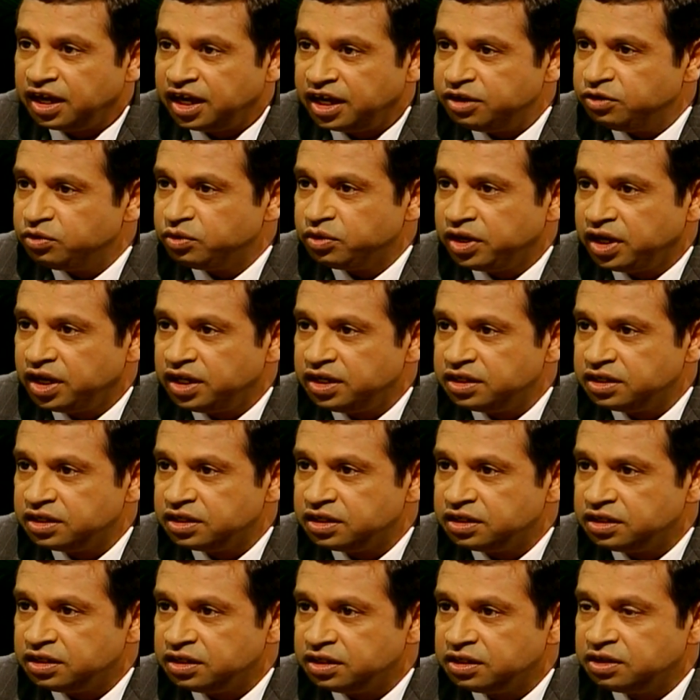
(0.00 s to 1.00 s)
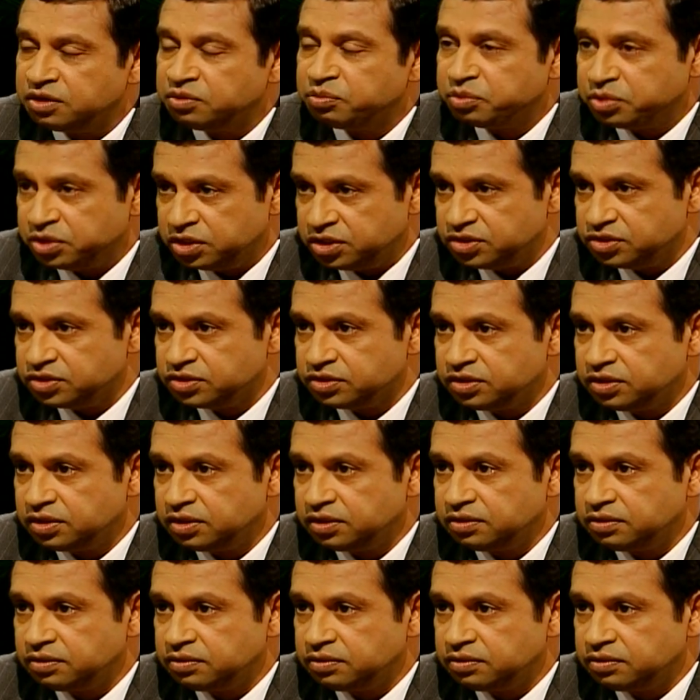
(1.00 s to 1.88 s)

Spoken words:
educated person.